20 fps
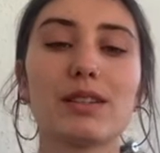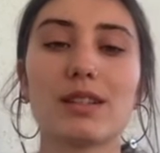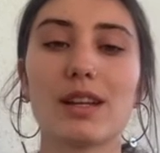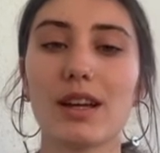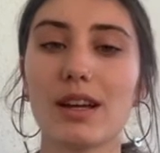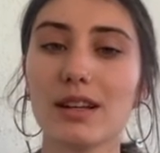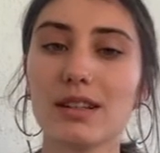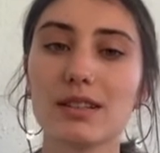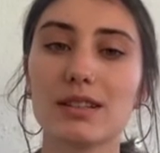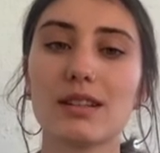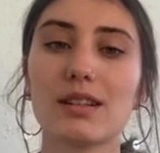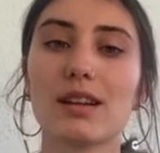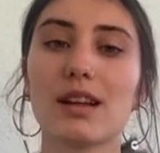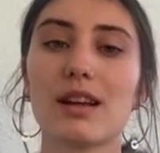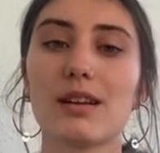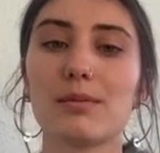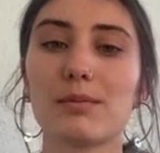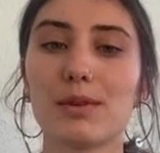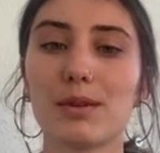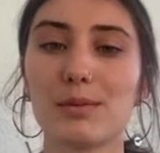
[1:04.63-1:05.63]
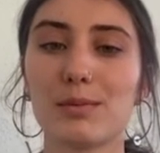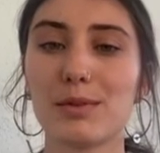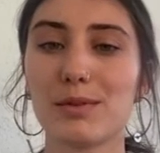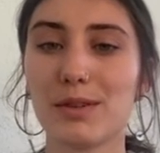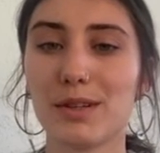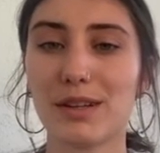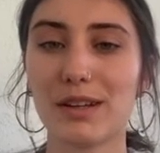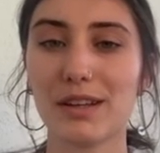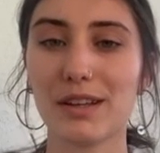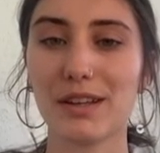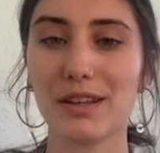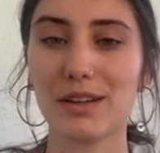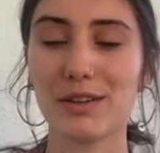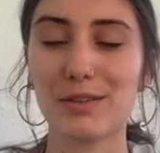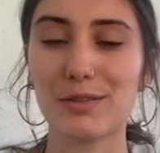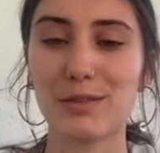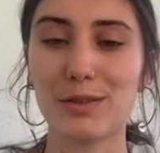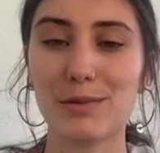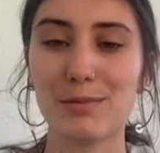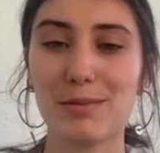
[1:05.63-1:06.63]
text I'm going to be reading here
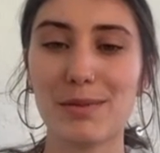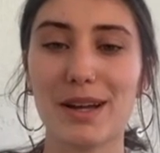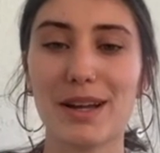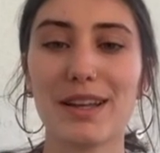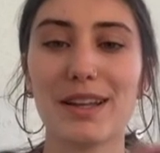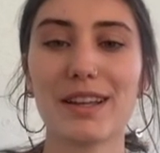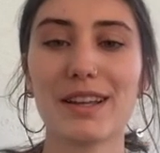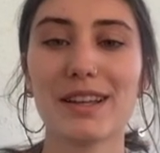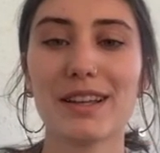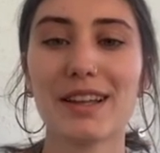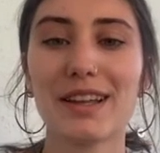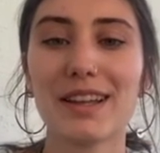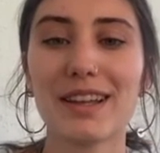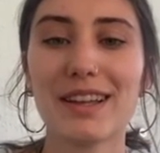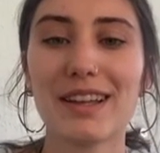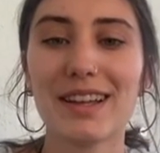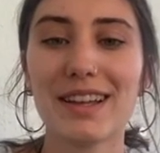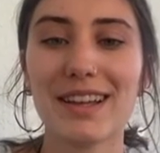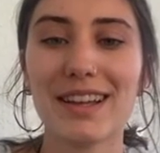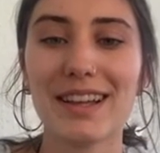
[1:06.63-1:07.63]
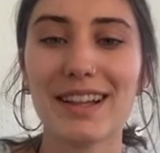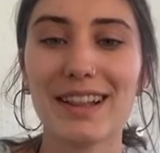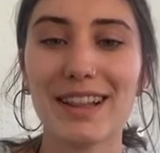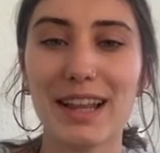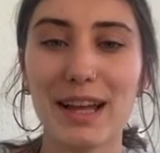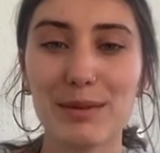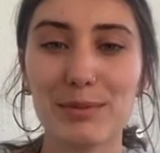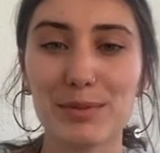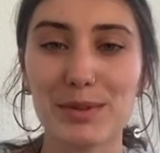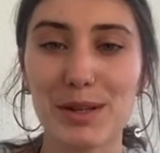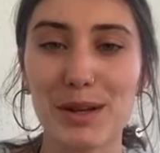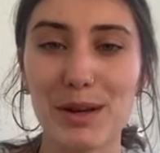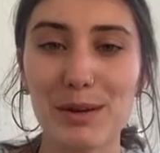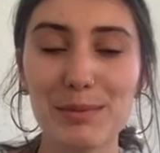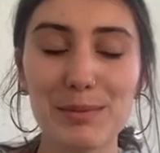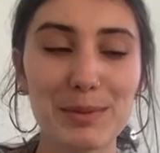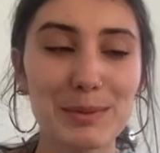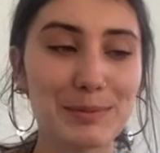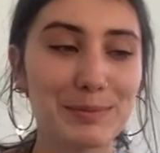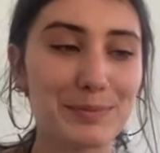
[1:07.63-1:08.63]
from my laptop.